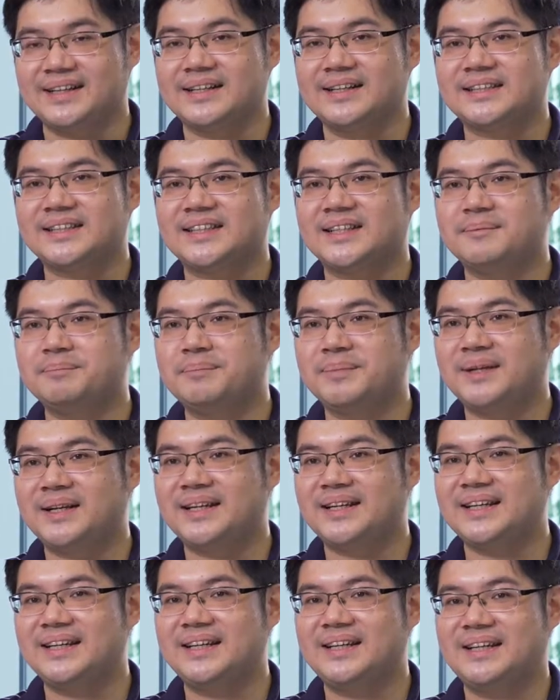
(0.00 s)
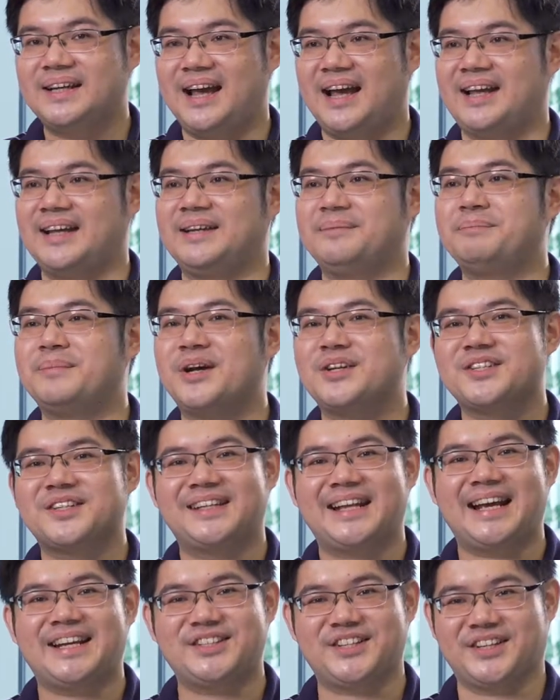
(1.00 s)
is simply an
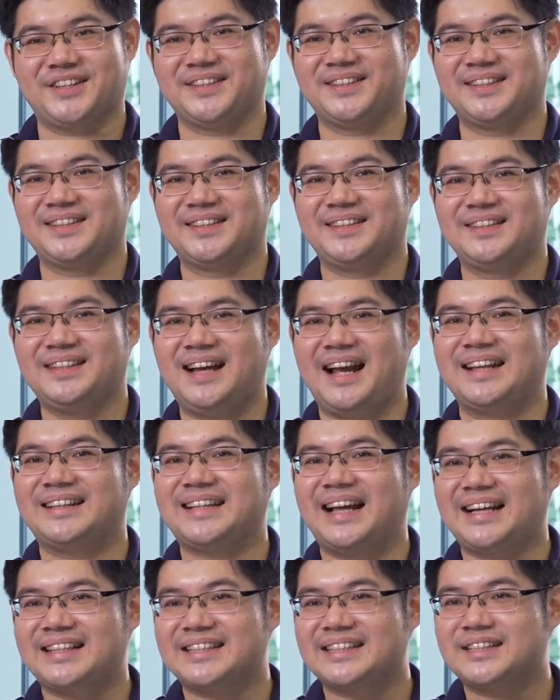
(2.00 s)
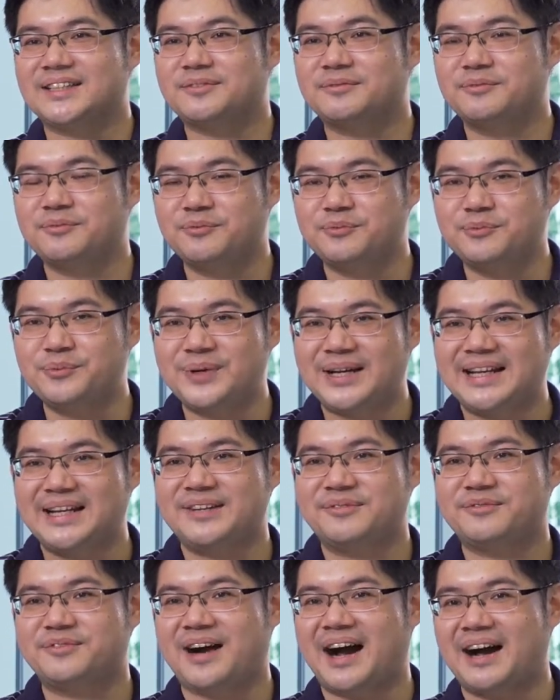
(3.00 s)
imagination, and that is really
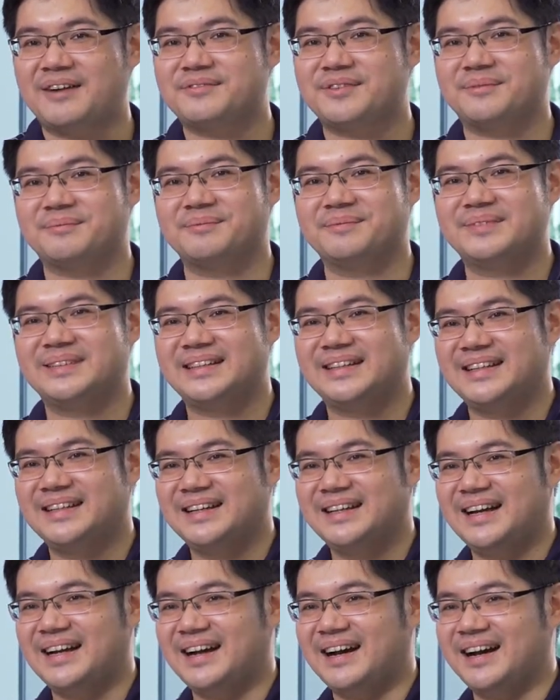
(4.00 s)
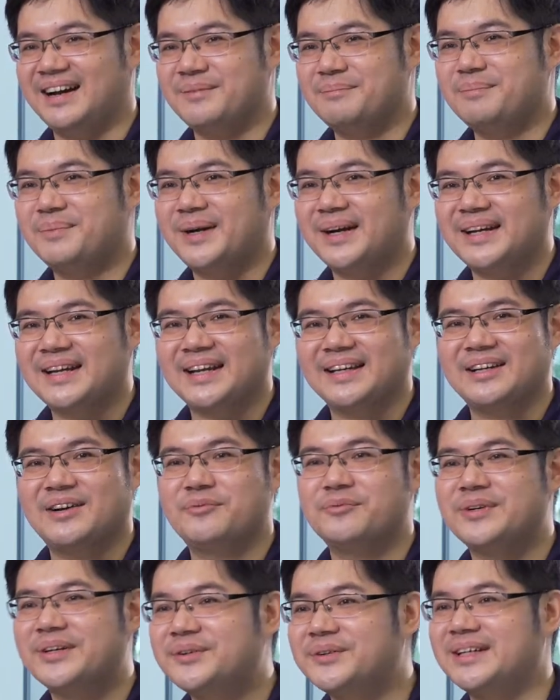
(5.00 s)
far from bringing a
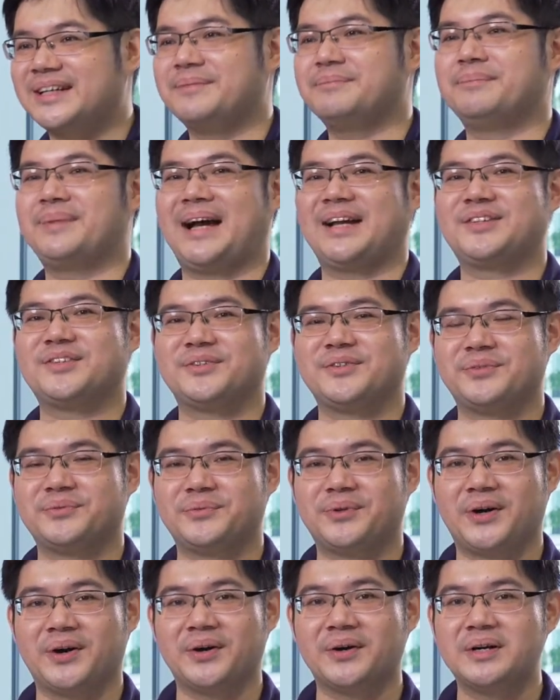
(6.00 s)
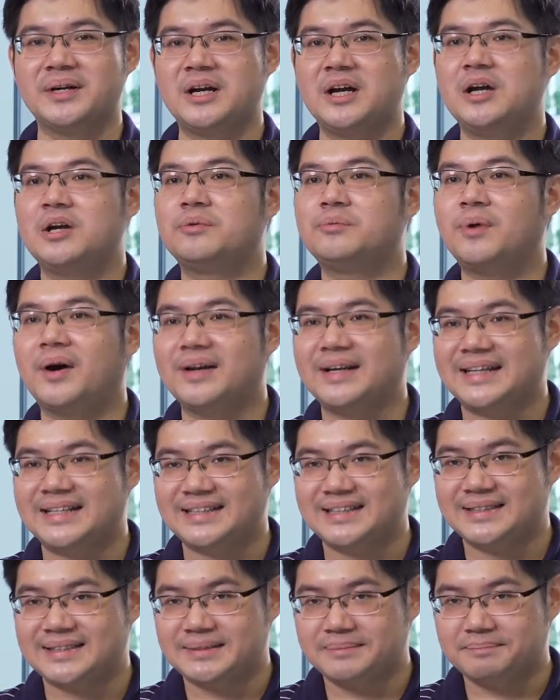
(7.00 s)
real impact to the world what it
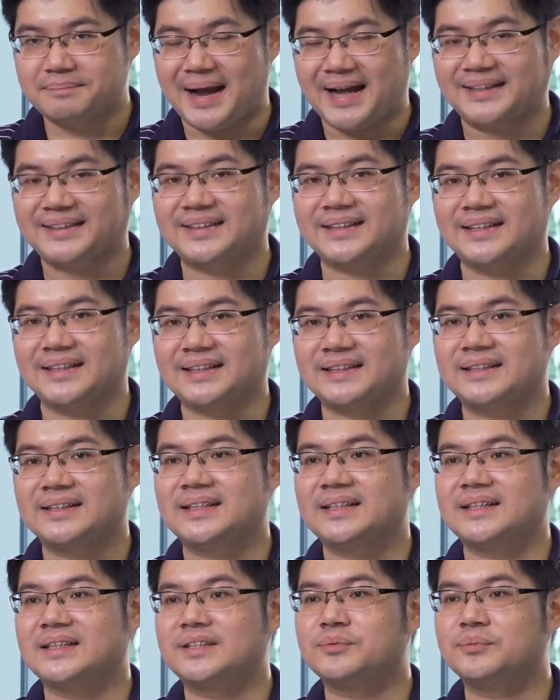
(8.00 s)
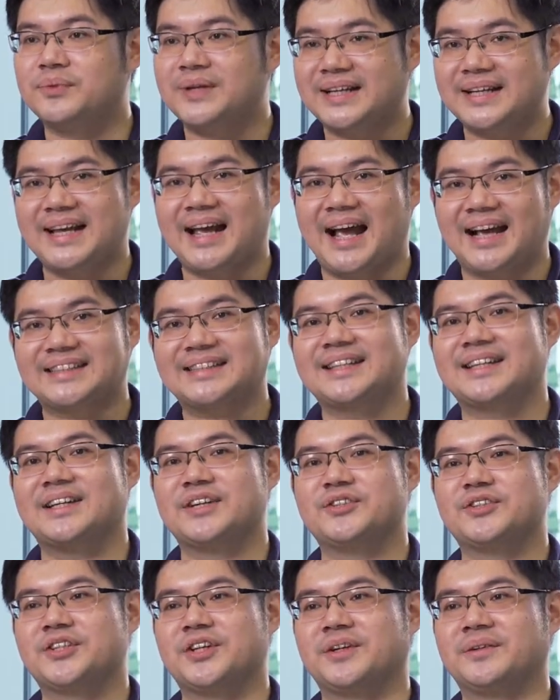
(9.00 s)
matters is really
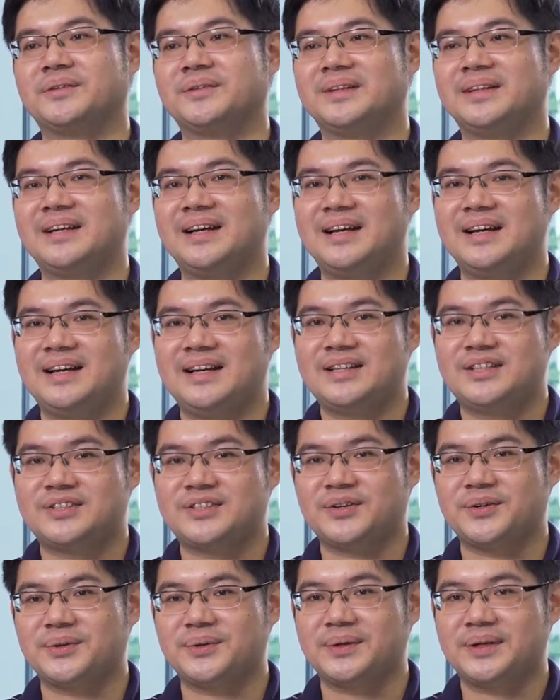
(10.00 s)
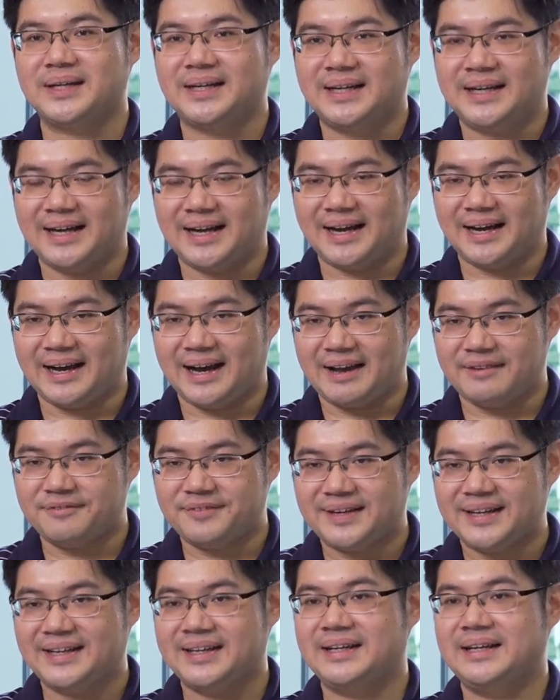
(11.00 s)
execution. So uh, I
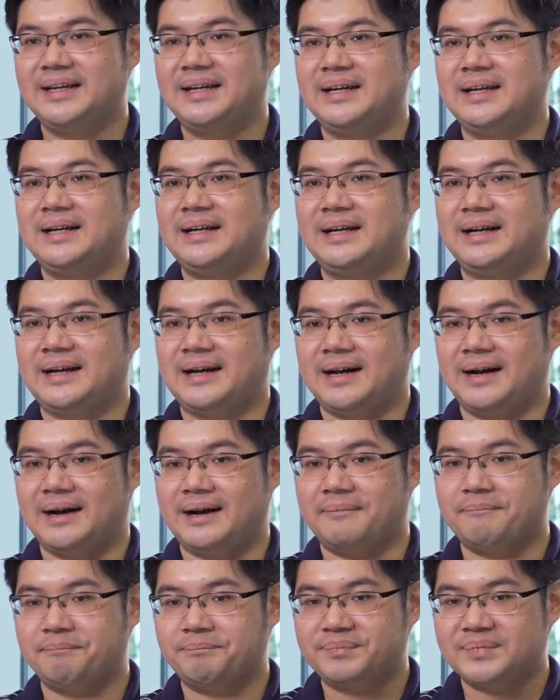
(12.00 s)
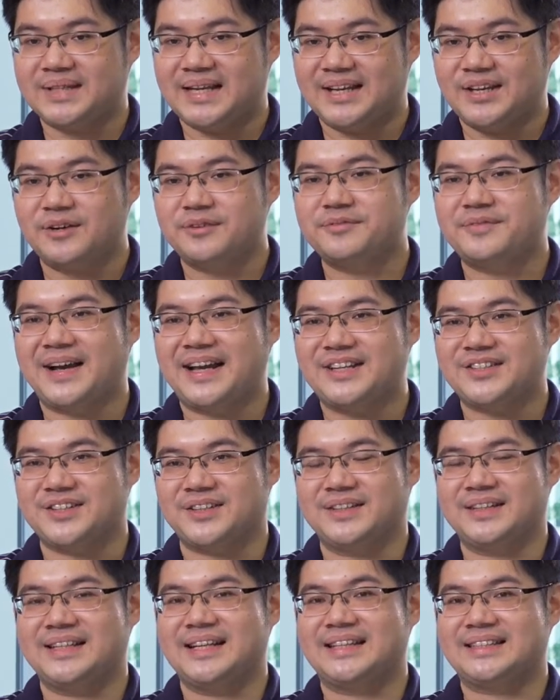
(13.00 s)
think uh,
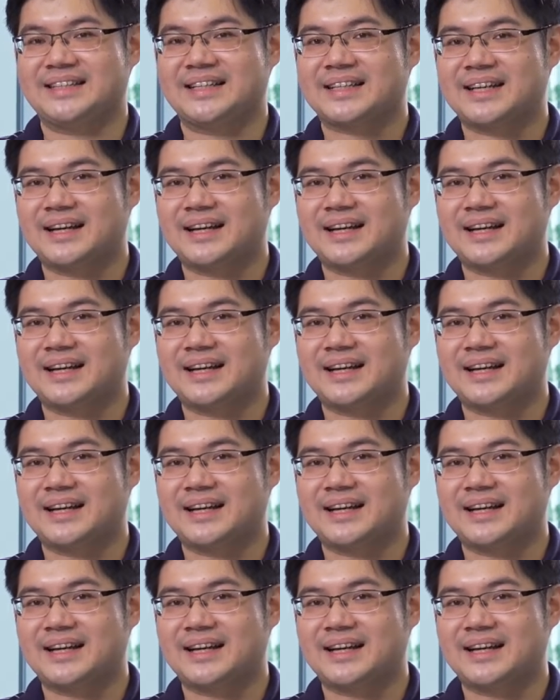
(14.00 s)
innovation is a